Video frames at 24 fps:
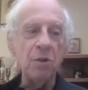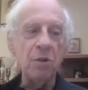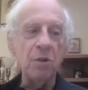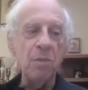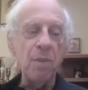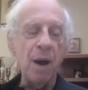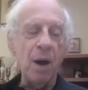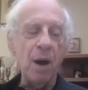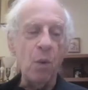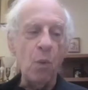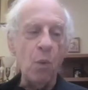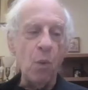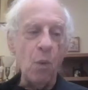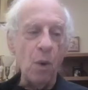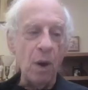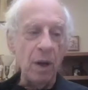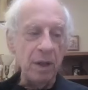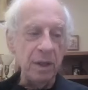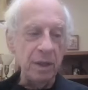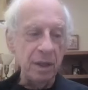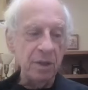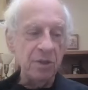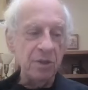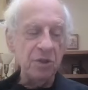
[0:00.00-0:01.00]
you about
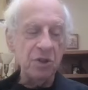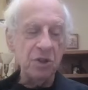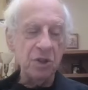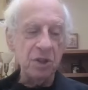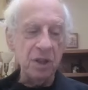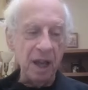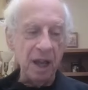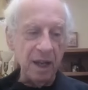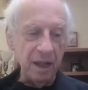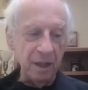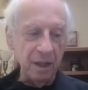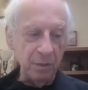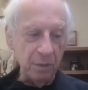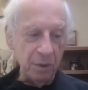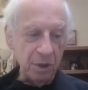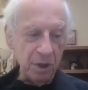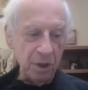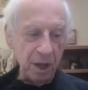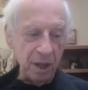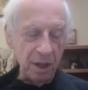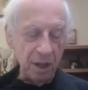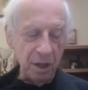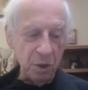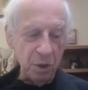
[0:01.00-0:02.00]
one study, which
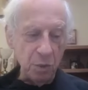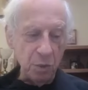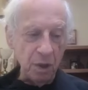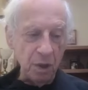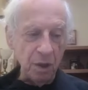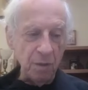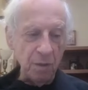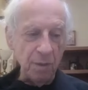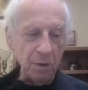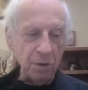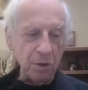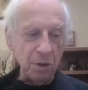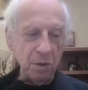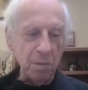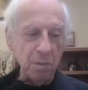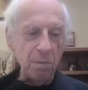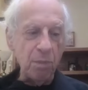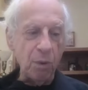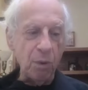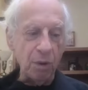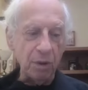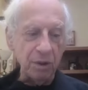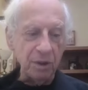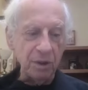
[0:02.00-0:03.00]
I think is one of the most
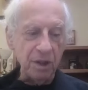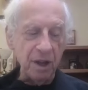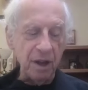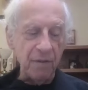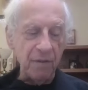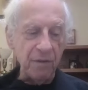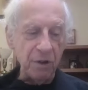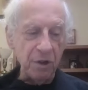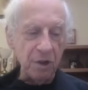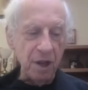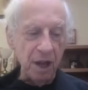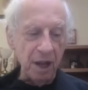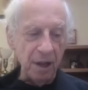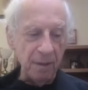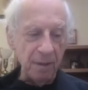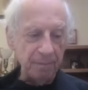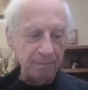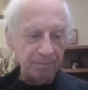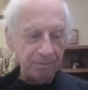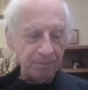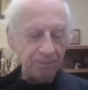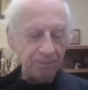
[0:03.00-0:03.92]
important ever done.